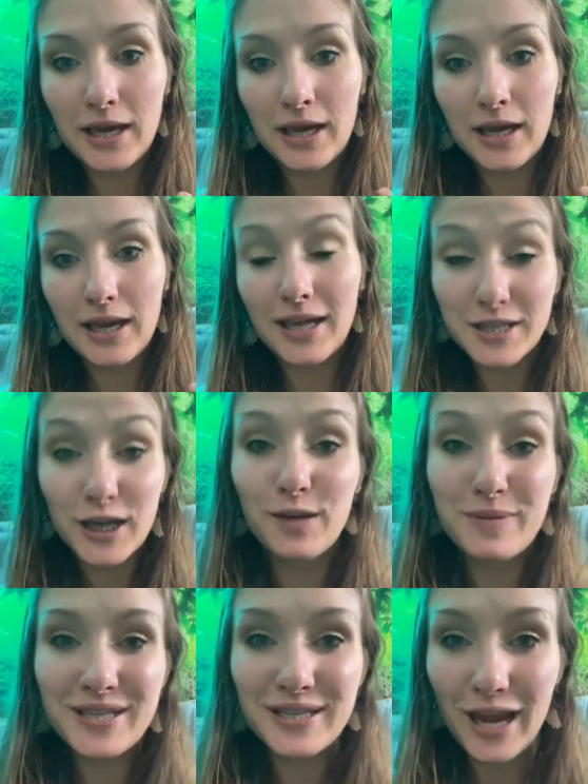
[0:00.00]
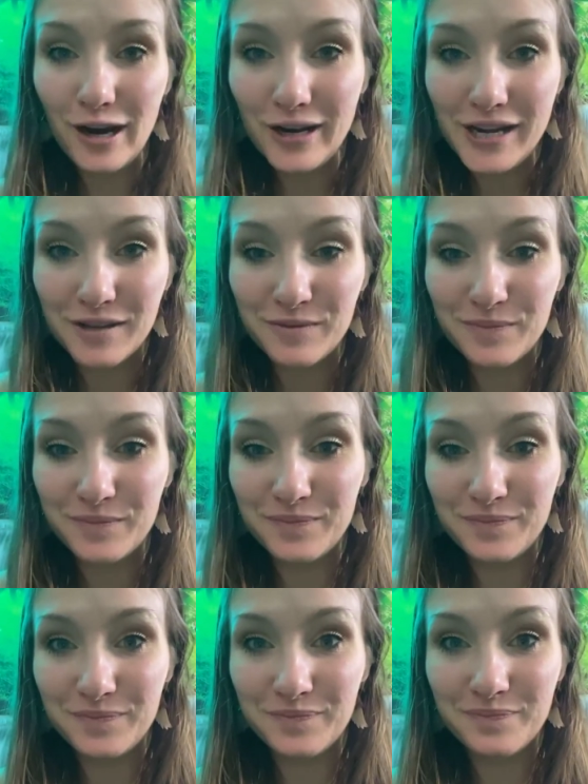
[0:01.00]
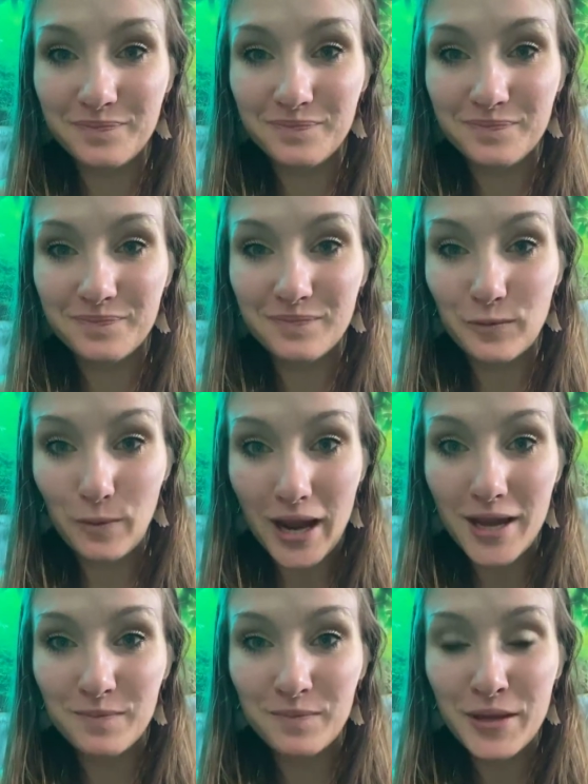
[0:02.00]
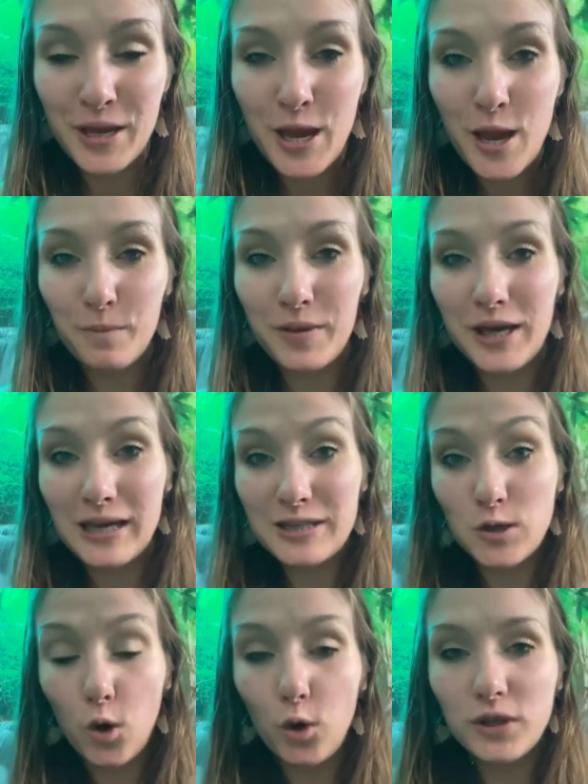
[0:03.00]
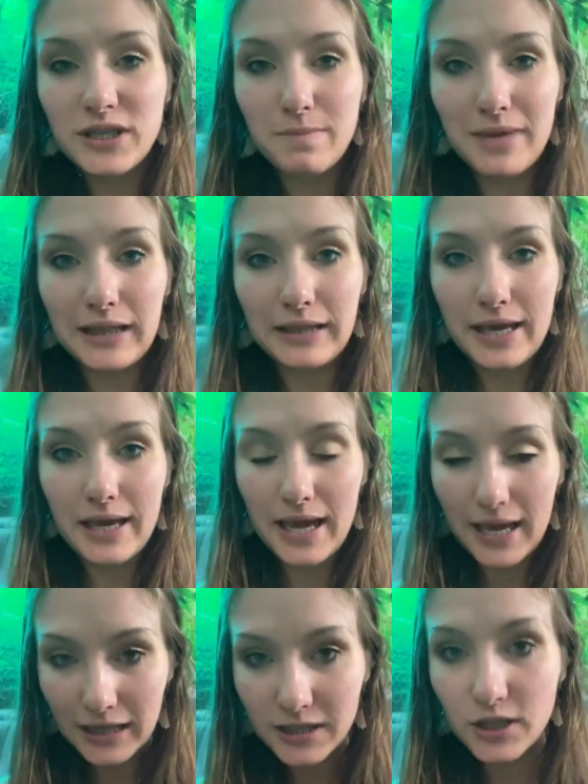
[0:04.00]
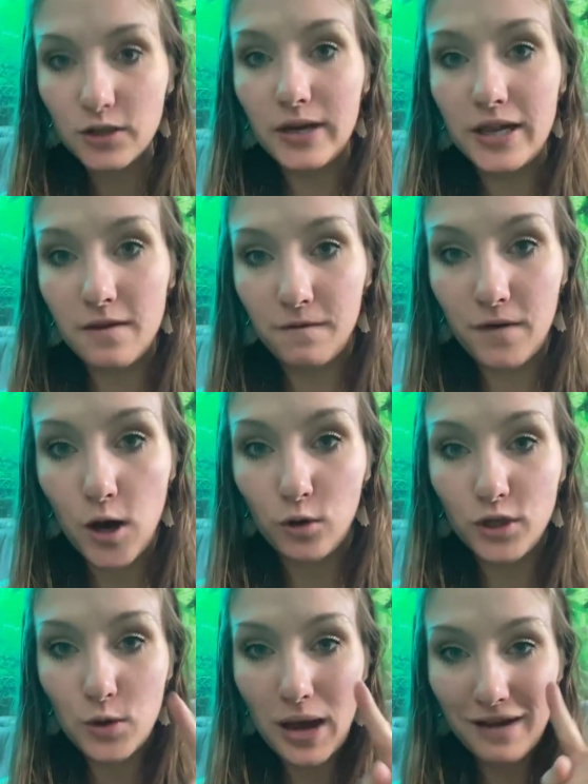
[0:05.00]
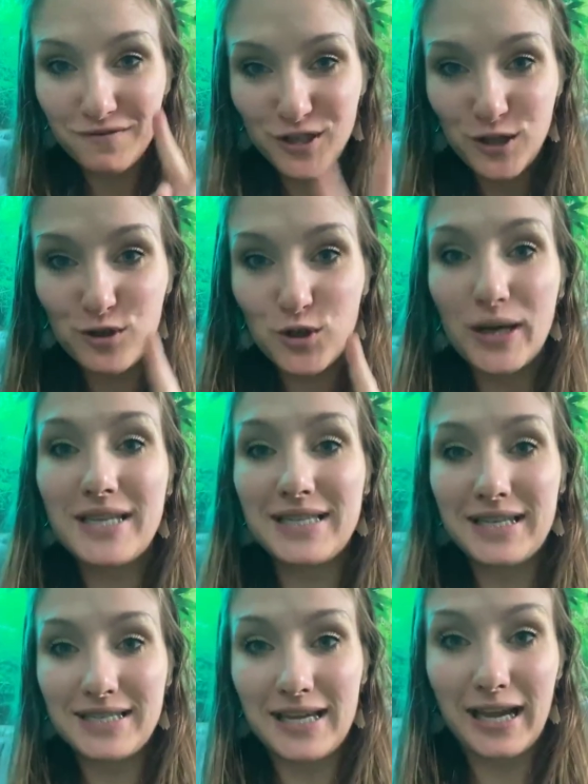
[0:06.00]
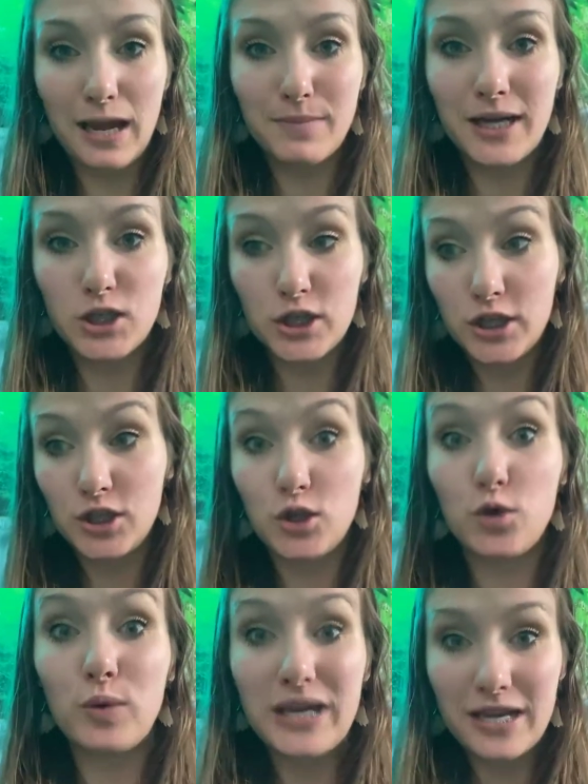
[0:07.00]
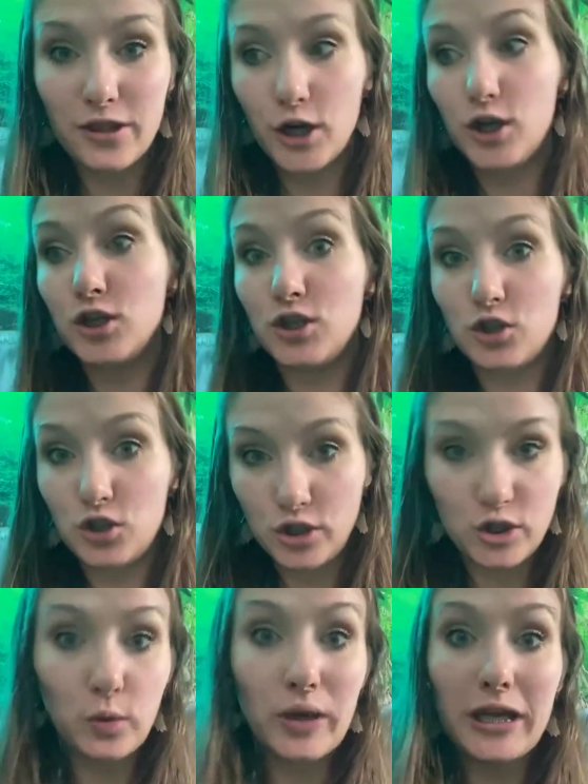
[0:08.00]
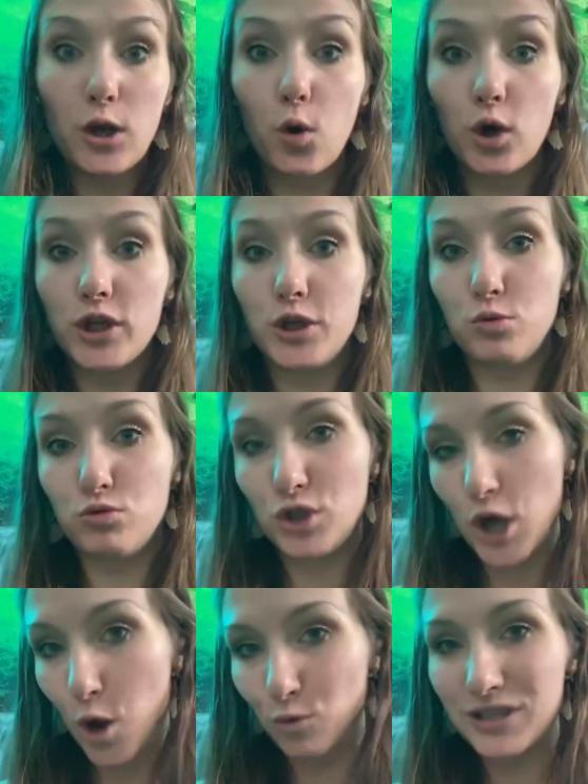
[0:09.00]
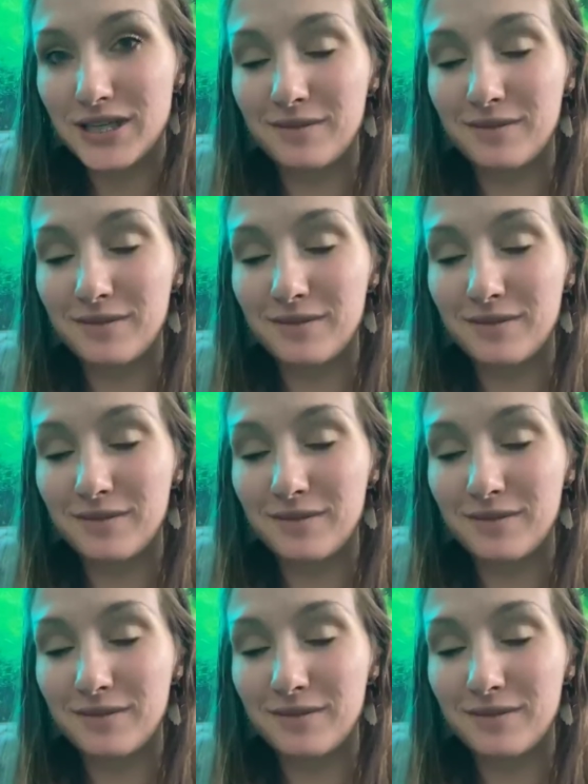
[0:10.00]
It's going to be scary, right? Because ultimately, answering the phone, you have two choices. Like I mentioned, you either do it or you don't.